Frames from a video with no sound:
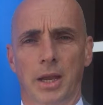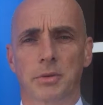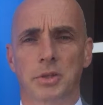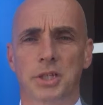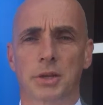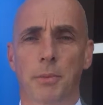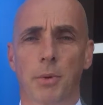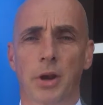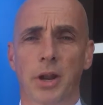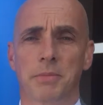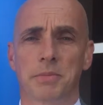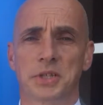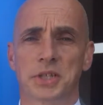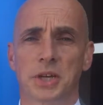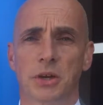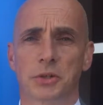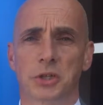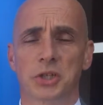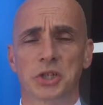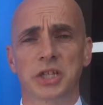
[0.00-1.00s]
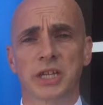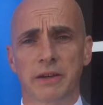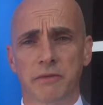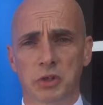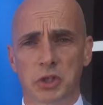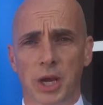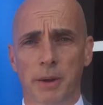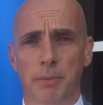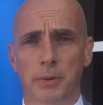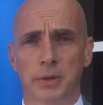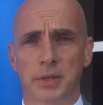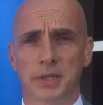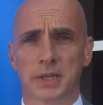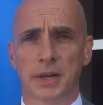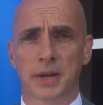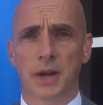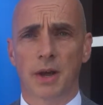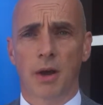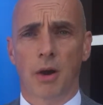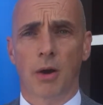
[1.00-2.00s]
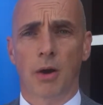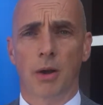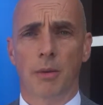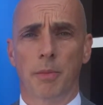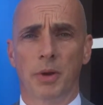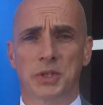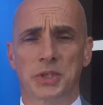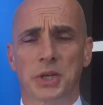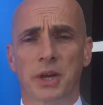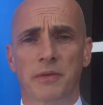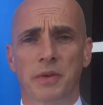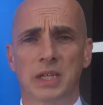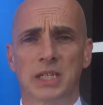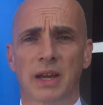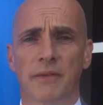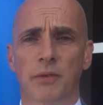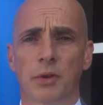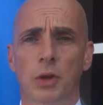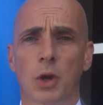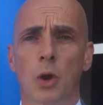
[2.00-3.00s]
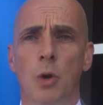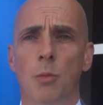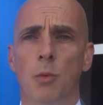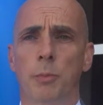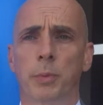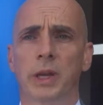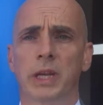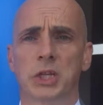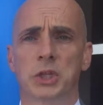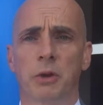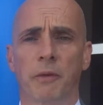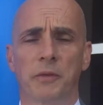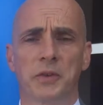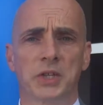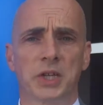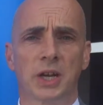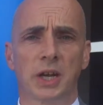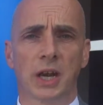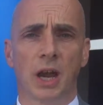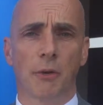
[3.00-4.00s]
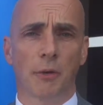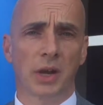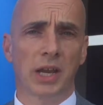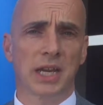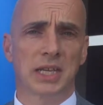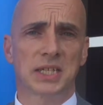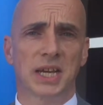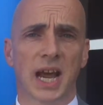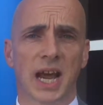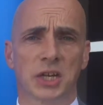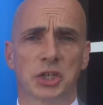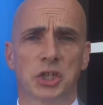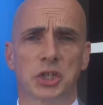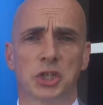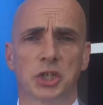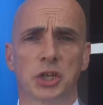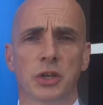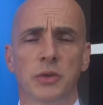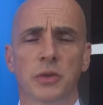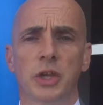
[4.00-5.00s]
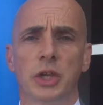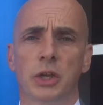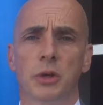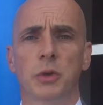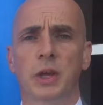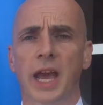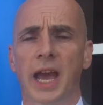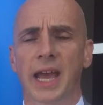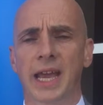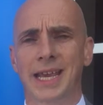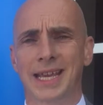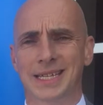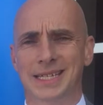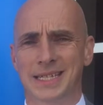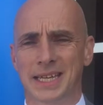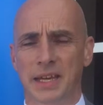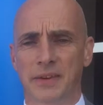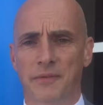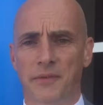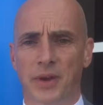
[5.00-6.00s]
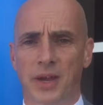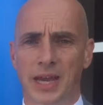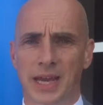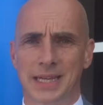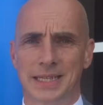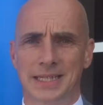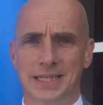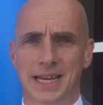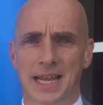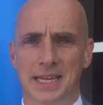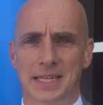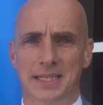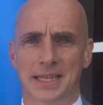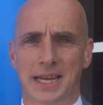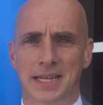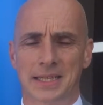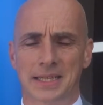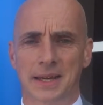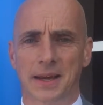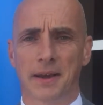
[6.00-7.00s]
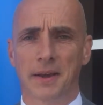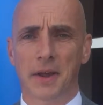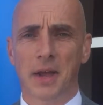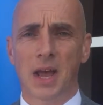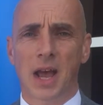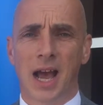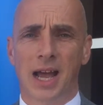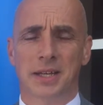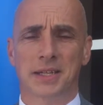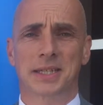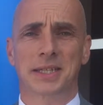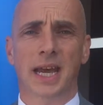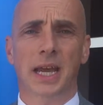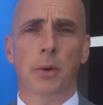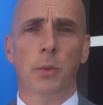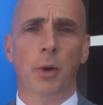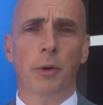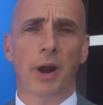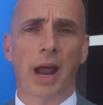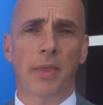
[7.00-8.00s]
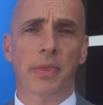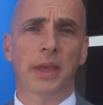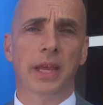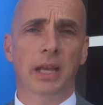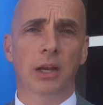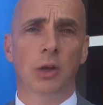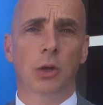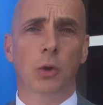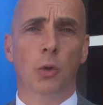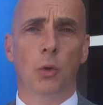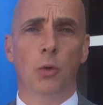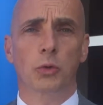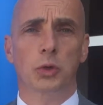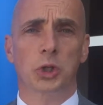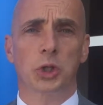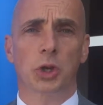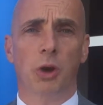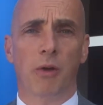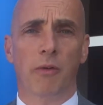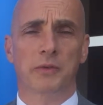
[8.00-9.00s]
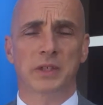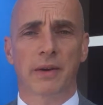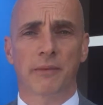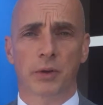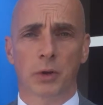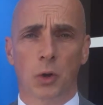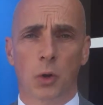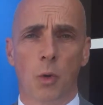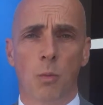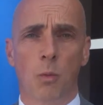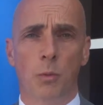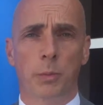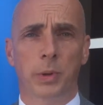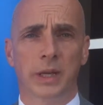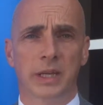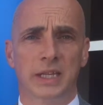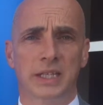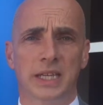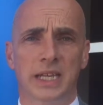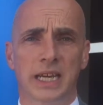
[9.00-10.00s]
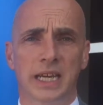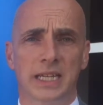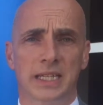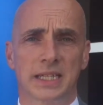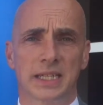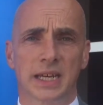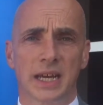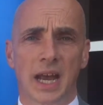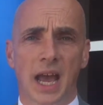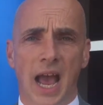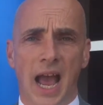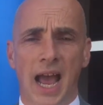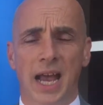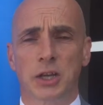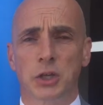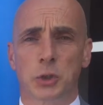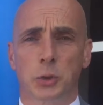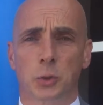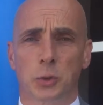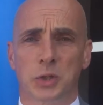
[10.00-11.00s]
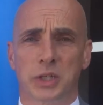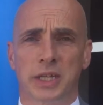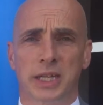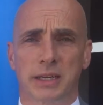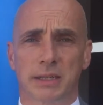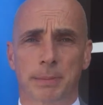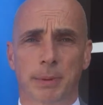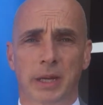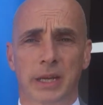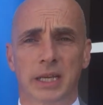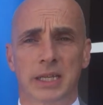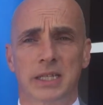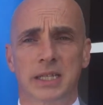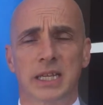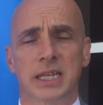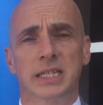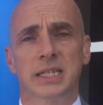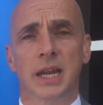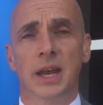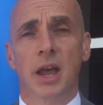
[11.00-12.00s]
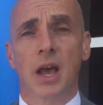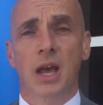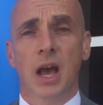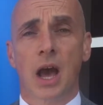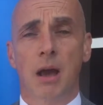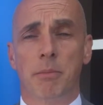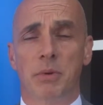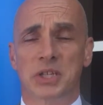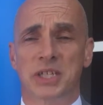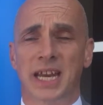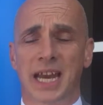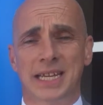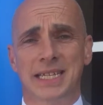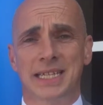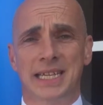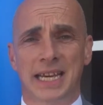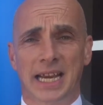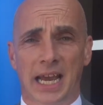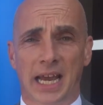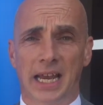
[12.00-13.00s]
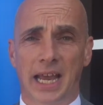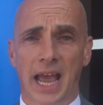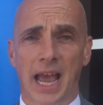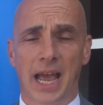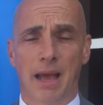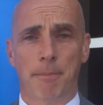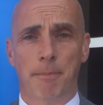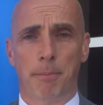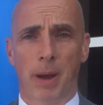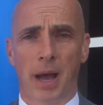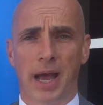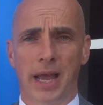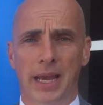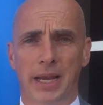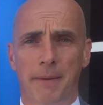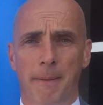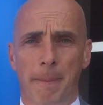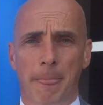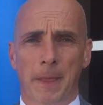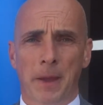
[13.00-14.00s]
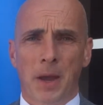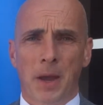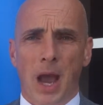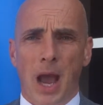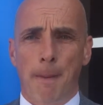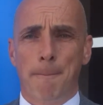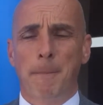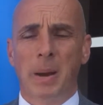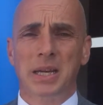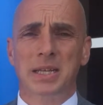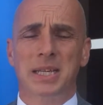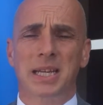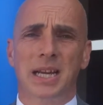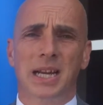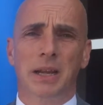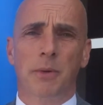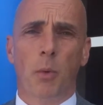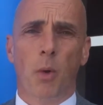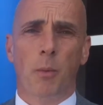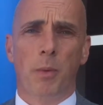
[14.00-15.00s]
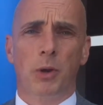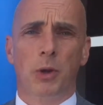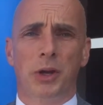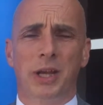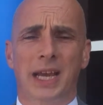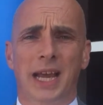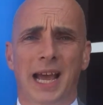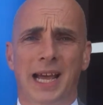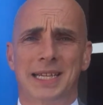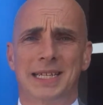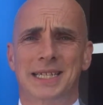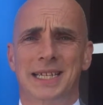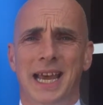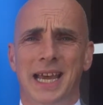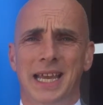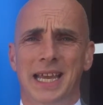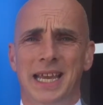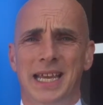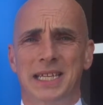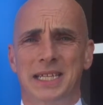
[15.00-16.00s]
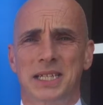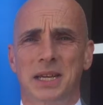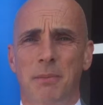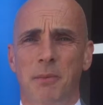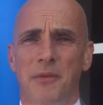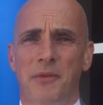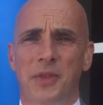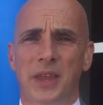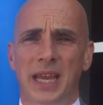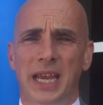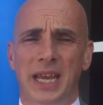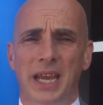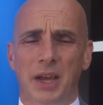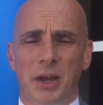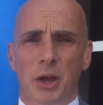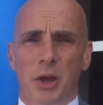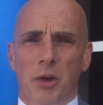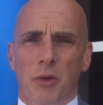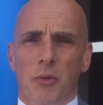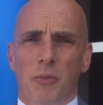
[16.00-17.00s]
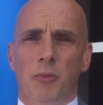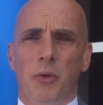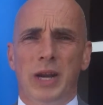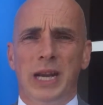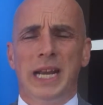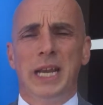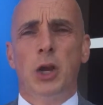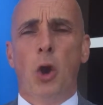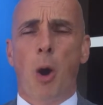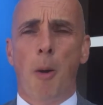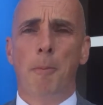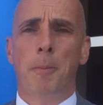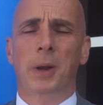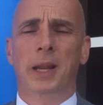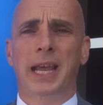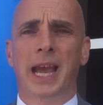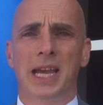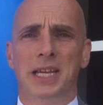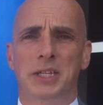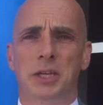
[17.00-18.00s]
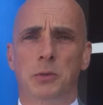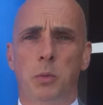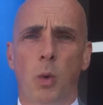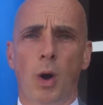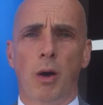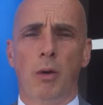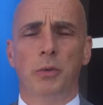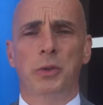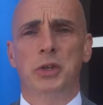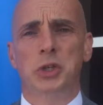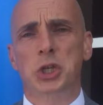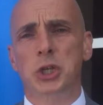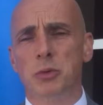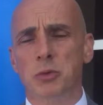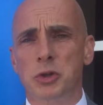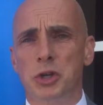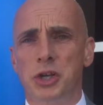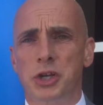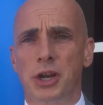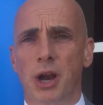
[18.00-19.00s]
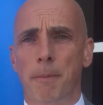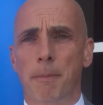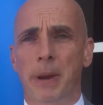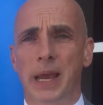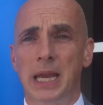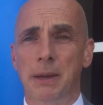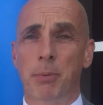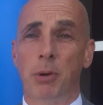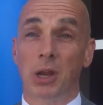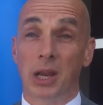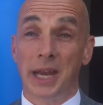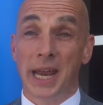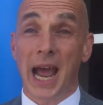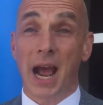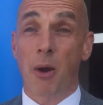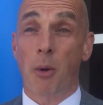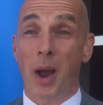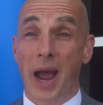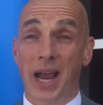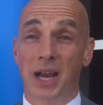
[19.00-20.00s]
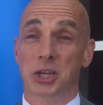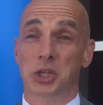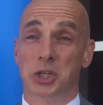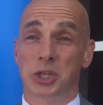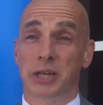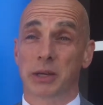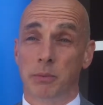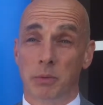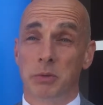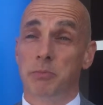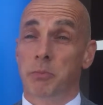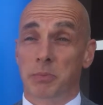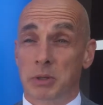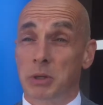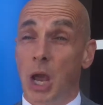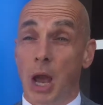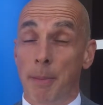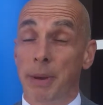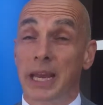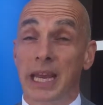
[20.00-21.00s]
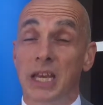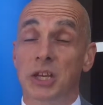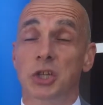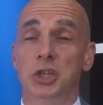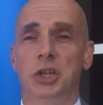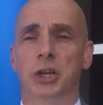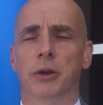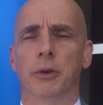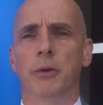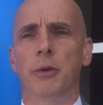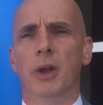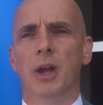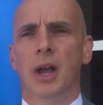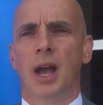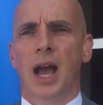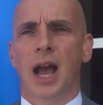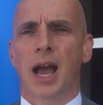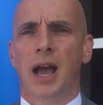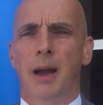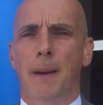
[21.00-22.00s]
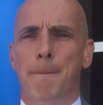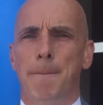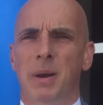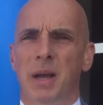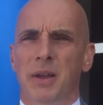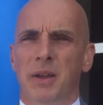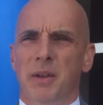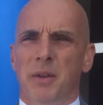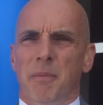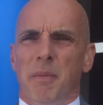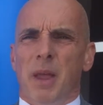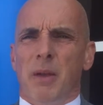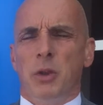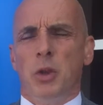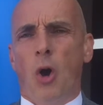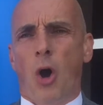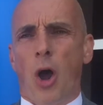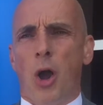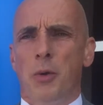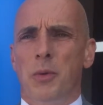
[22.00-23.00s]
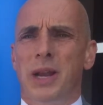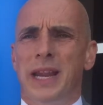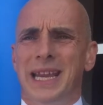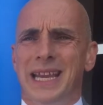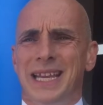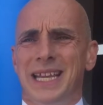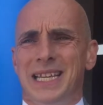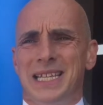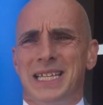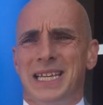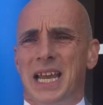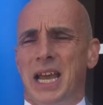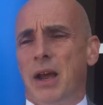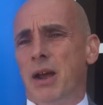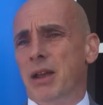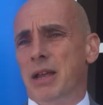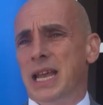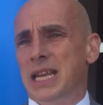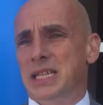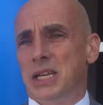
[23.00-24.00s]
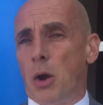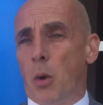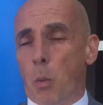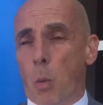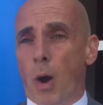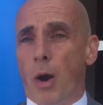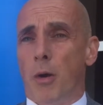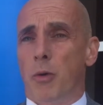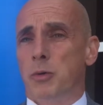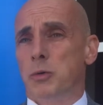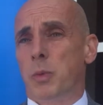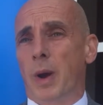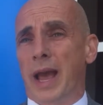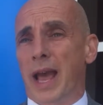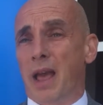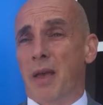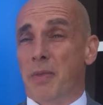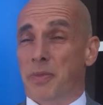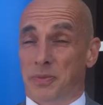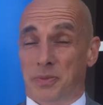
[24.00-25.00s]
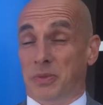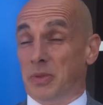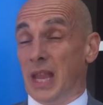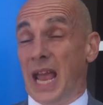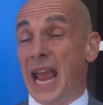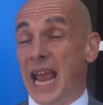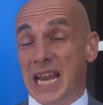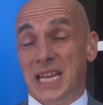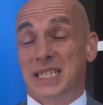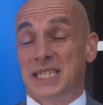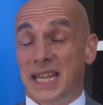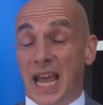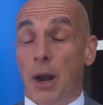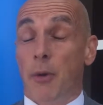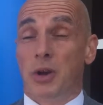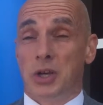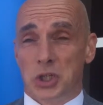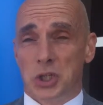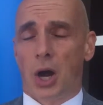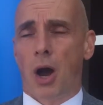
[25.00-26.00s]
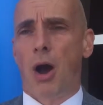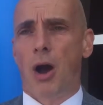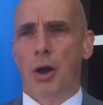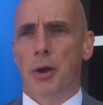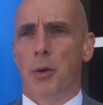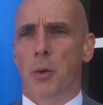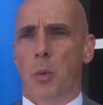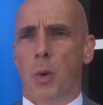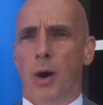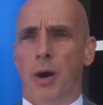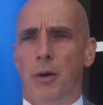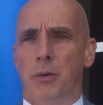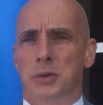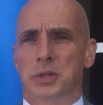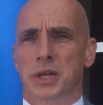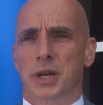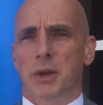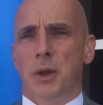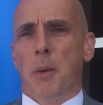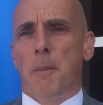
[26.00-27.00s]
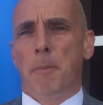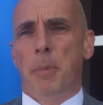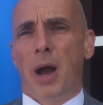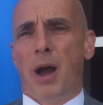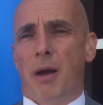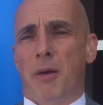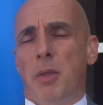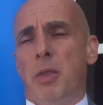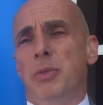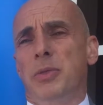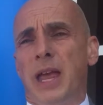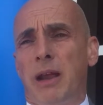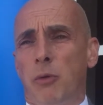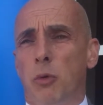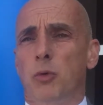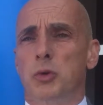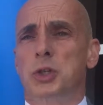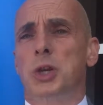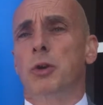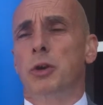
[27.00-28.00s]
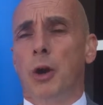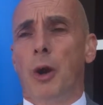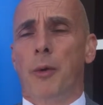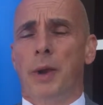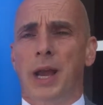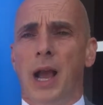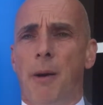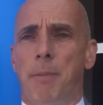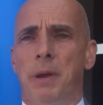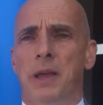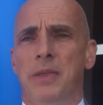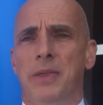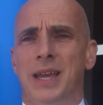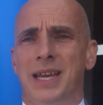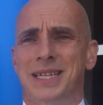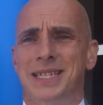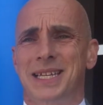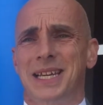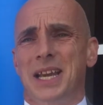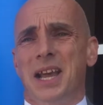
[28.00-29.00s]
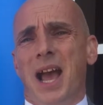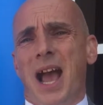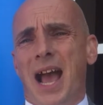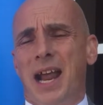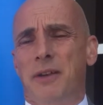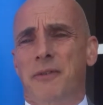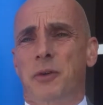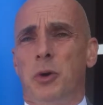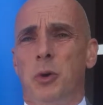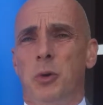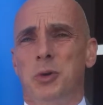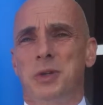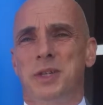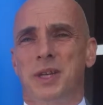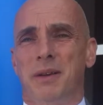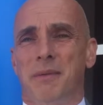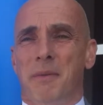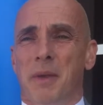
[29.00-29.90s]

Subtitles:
So my name's Sergeant Steve Shepherd. I'm a serving Devon and Cornwall police officer, currently attached to the UK Safer Internet Centre. And today we're at the launch of Devon and Cornwall Police's and Dorset Police's sexting campaign. And basically what we're looking at today is some of the really complicated world that children and young people are now actually coming into. Not only is it a world where it's their entire world, but they're also growing up in this. And of course,